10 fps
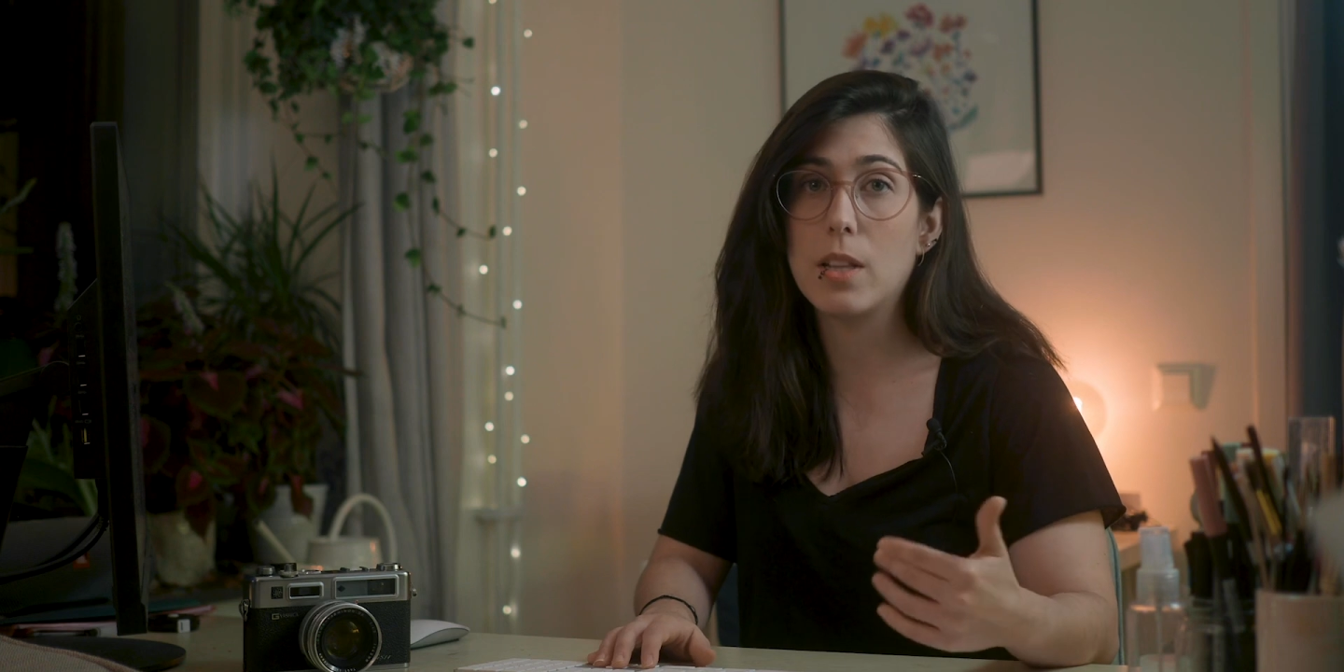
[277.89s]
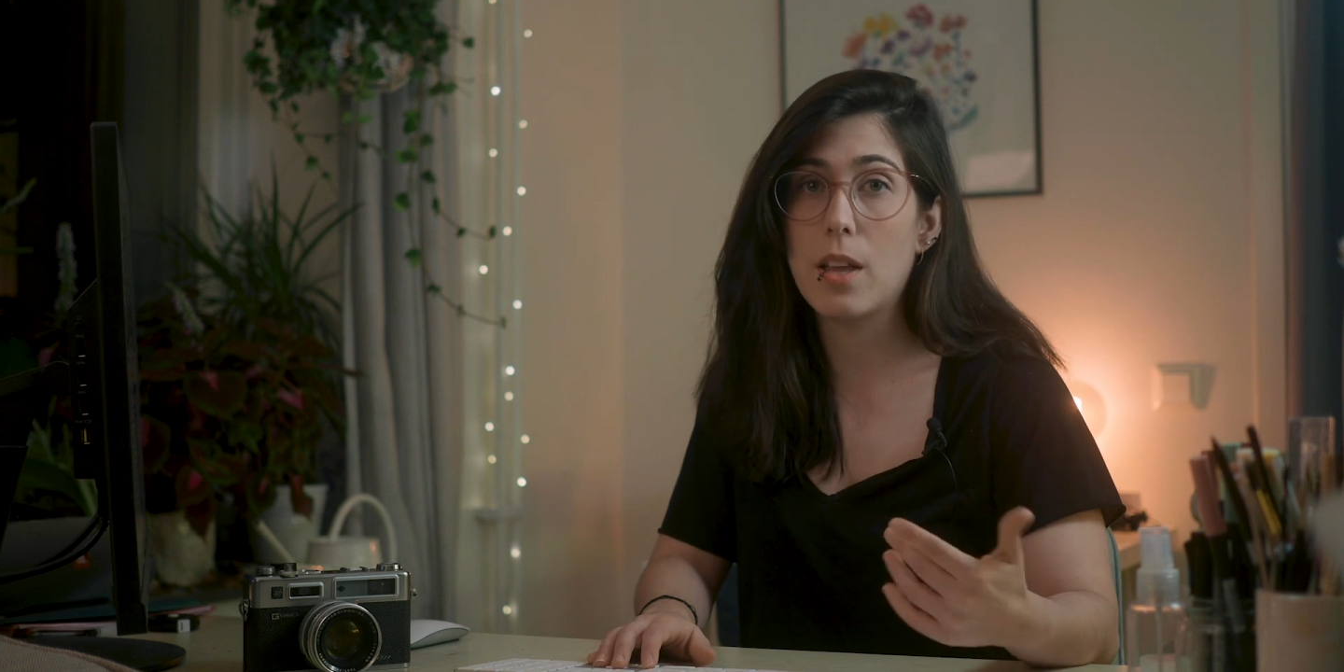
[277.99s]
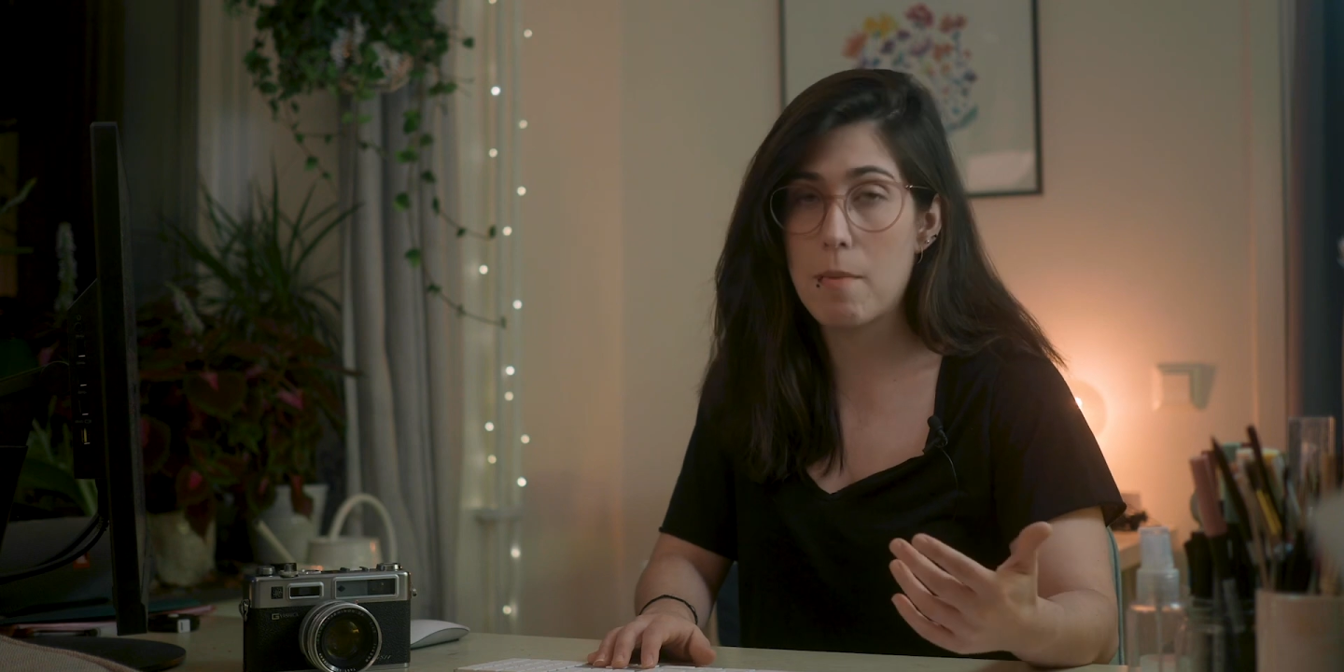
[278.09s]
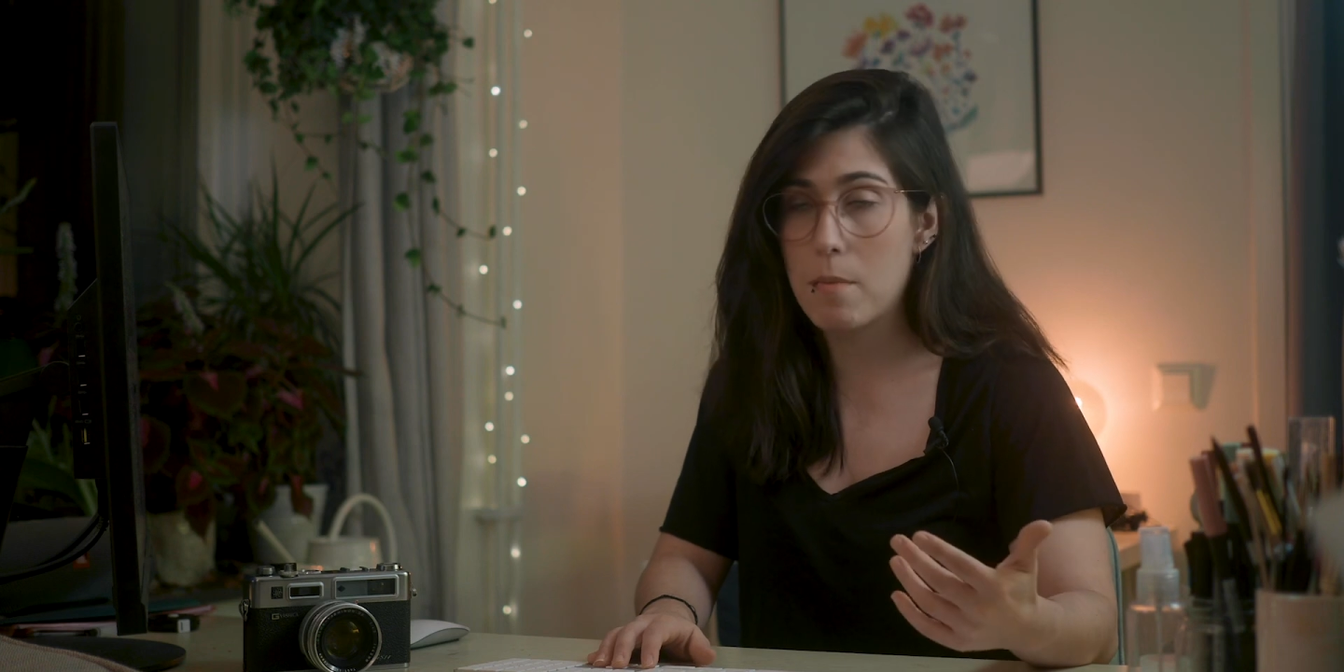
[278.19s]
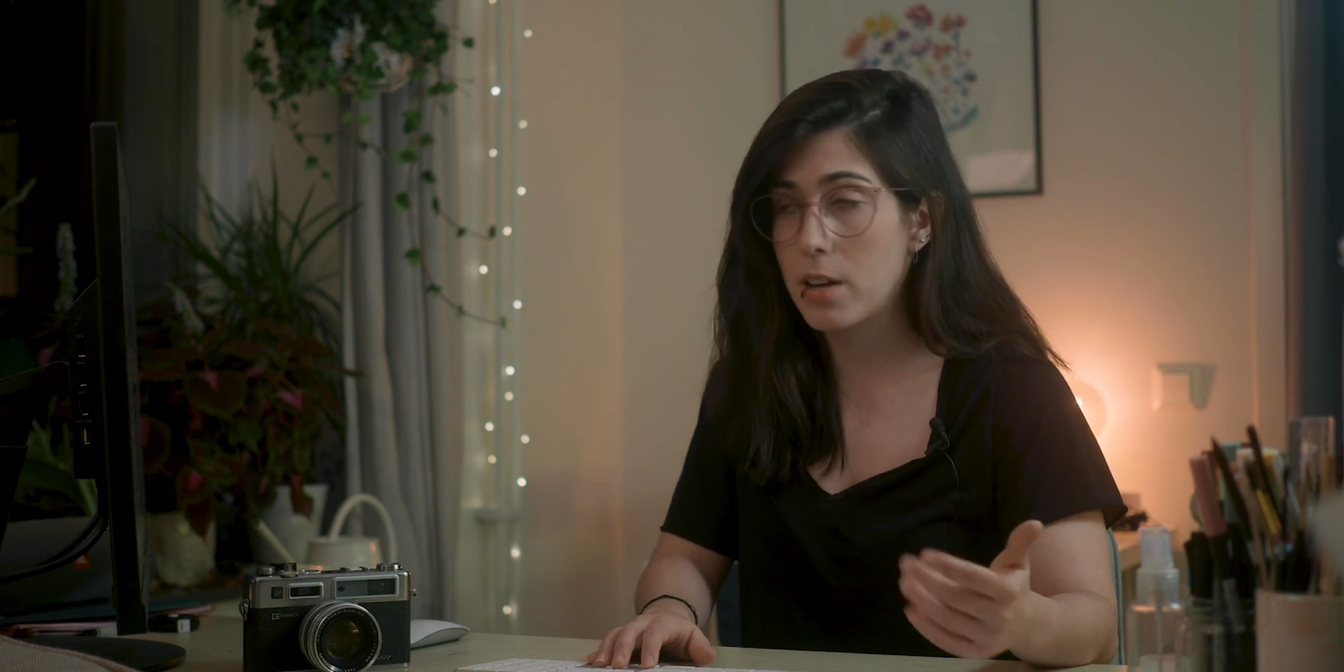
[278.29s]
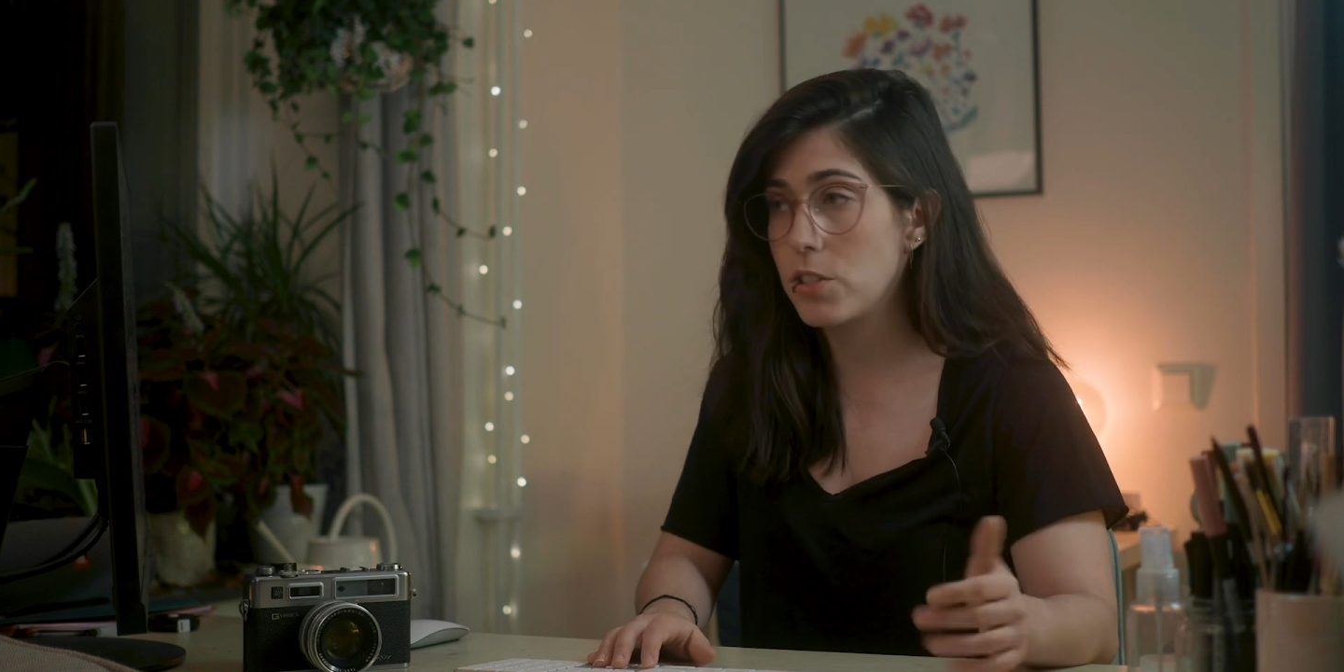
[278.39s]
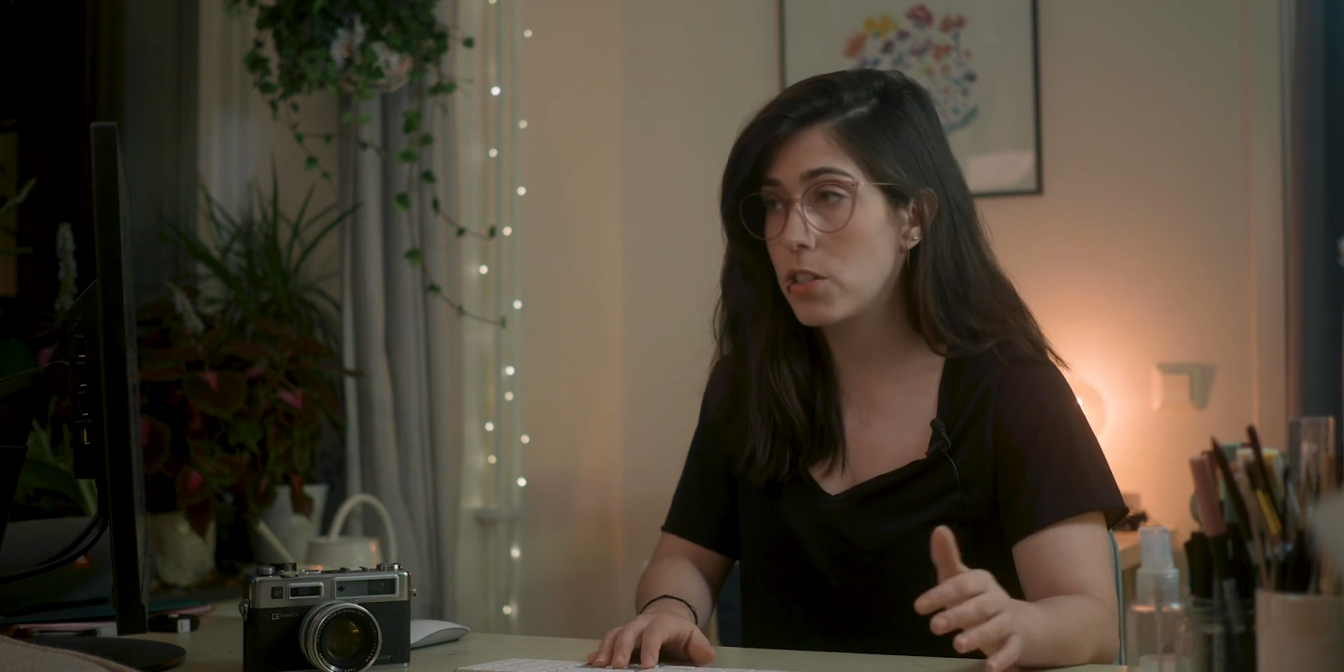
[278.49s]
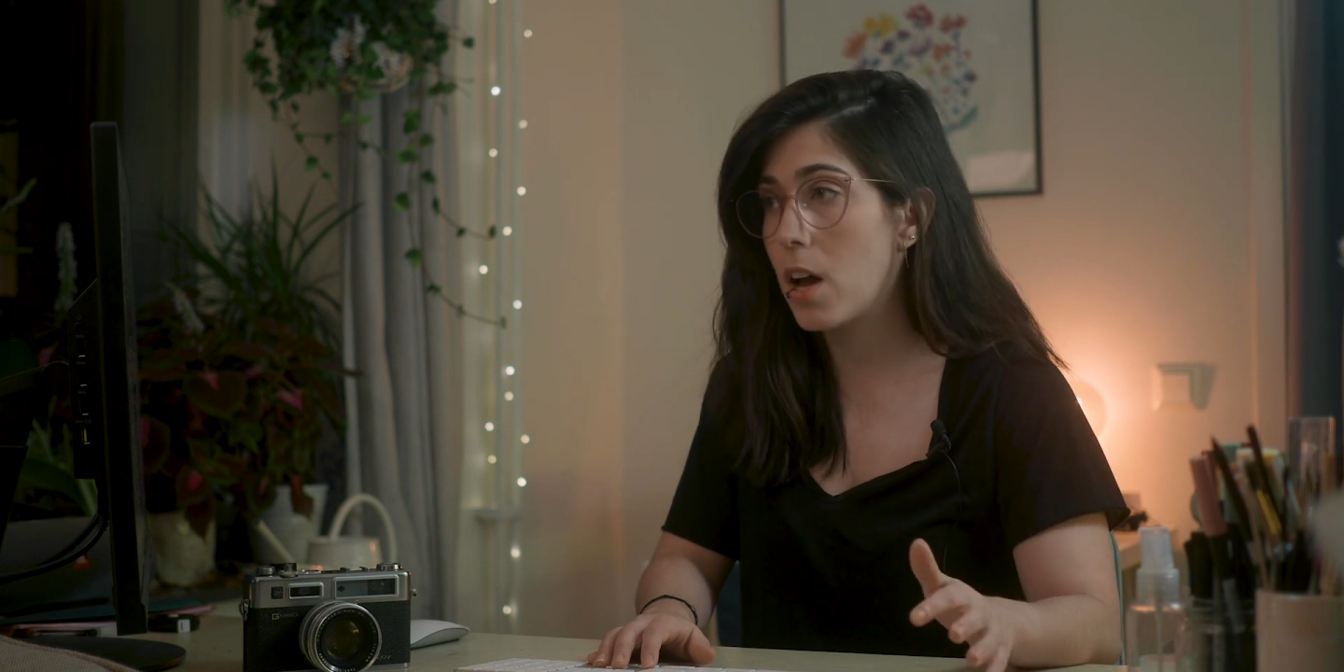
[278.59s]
that much,